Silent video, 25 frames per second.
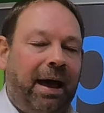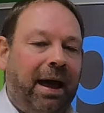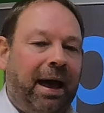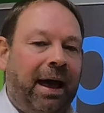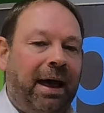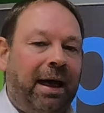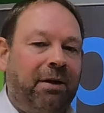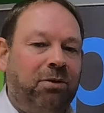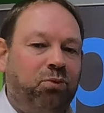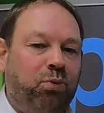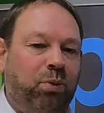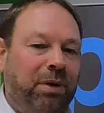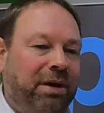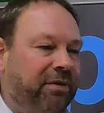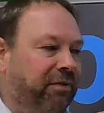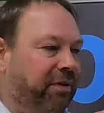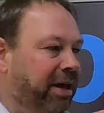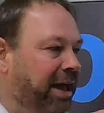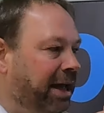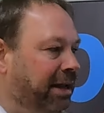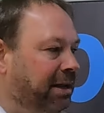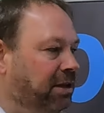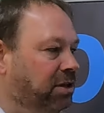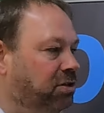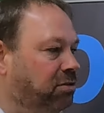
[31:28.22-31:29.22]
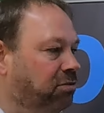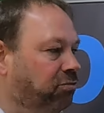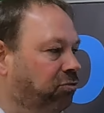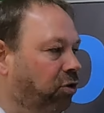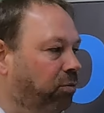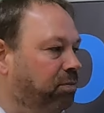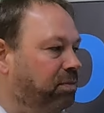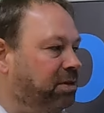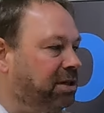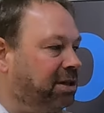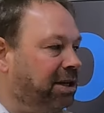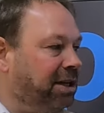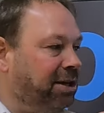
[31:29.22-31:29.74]
and we have
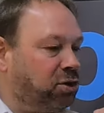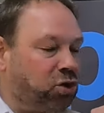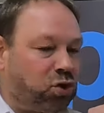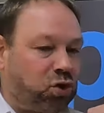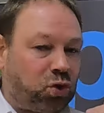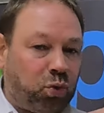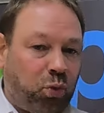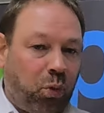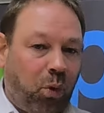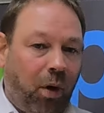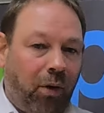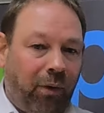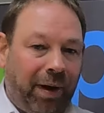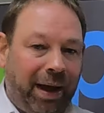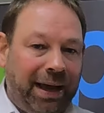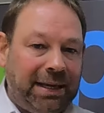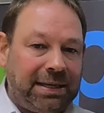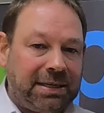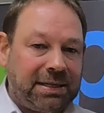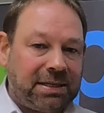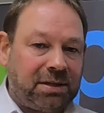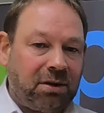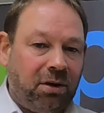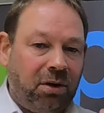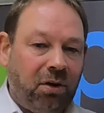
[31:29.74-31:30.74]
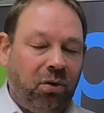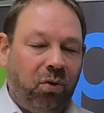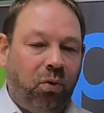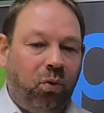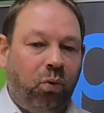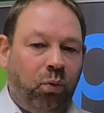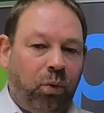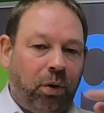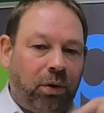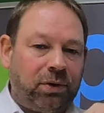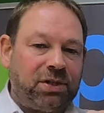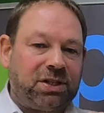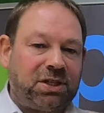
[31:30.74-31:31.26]
interrupted it twice,
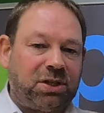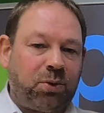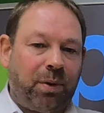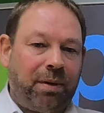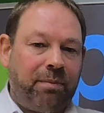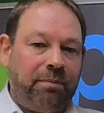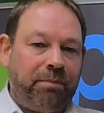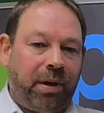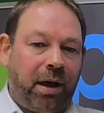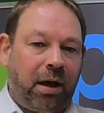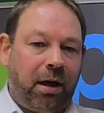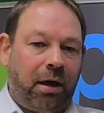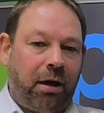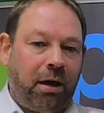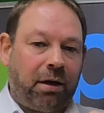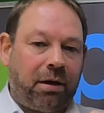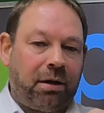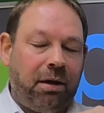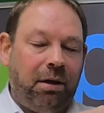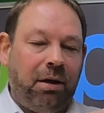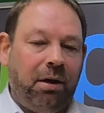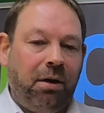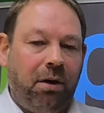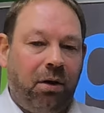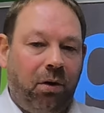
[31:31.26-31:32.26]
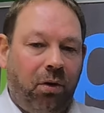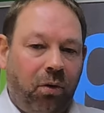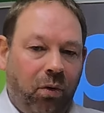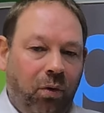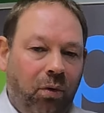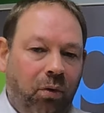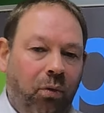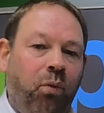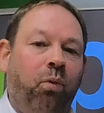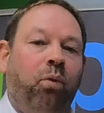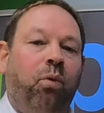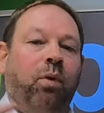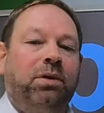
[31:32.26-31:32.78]
once to embark,
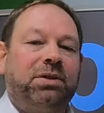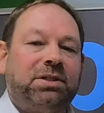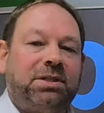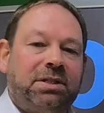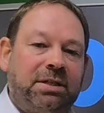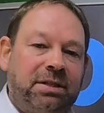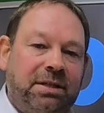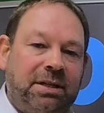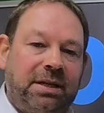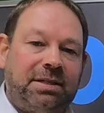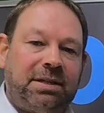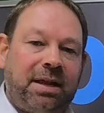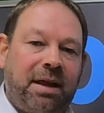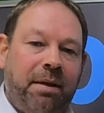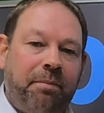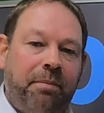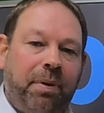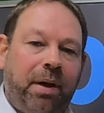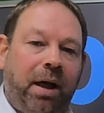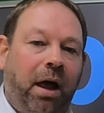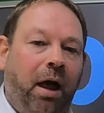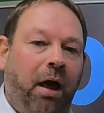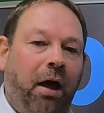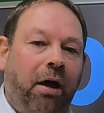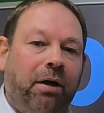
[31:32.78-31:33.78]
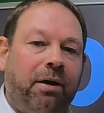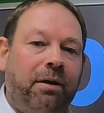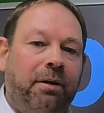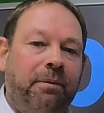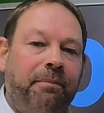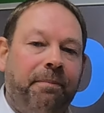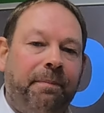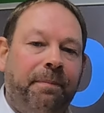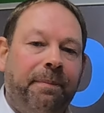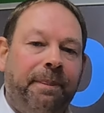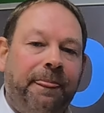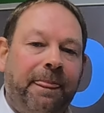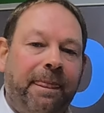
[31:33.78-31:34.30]
once to disembark.
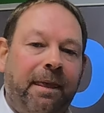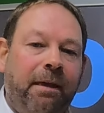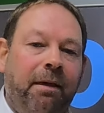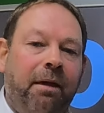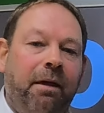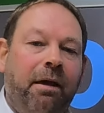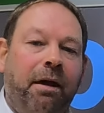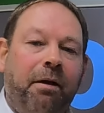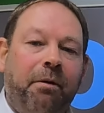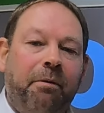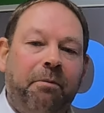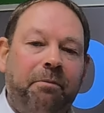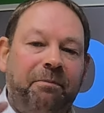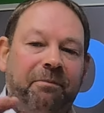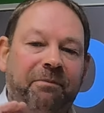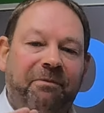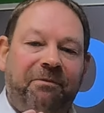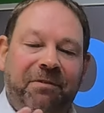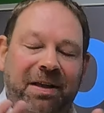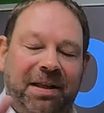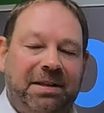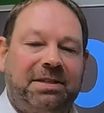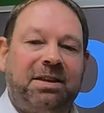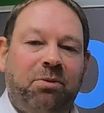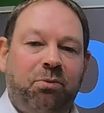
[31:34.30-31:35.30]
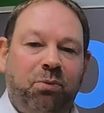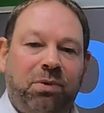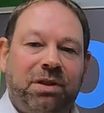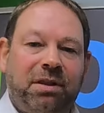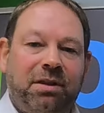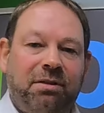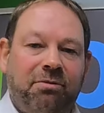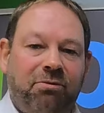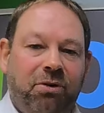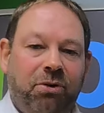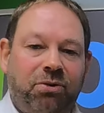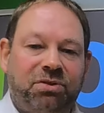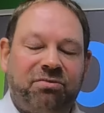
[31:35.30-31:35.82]
Fits in within
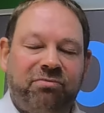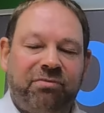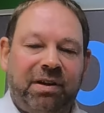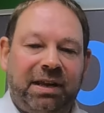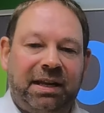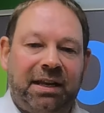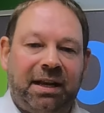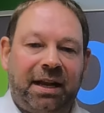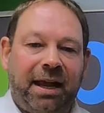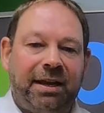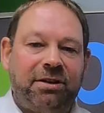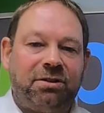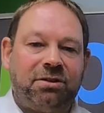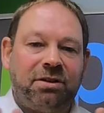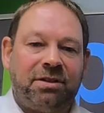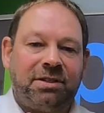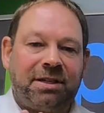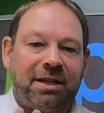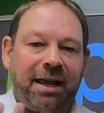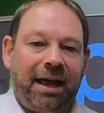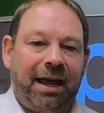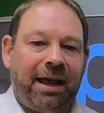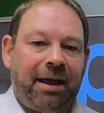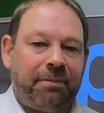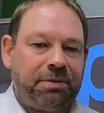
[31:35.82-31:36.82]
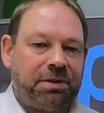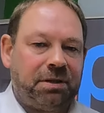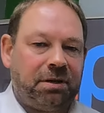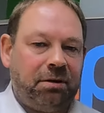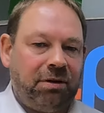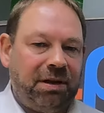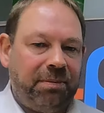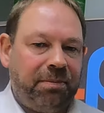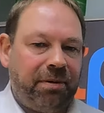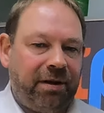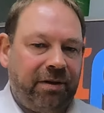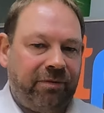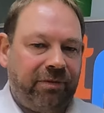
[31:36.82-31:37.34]
the rules and regulations
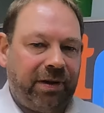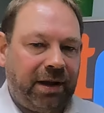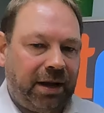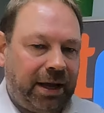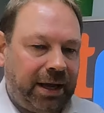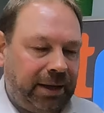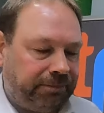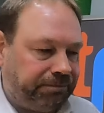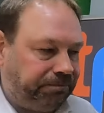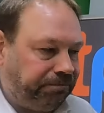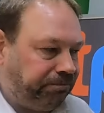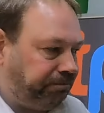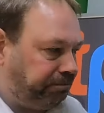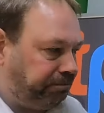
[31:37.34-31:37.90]
absolutely perfectly.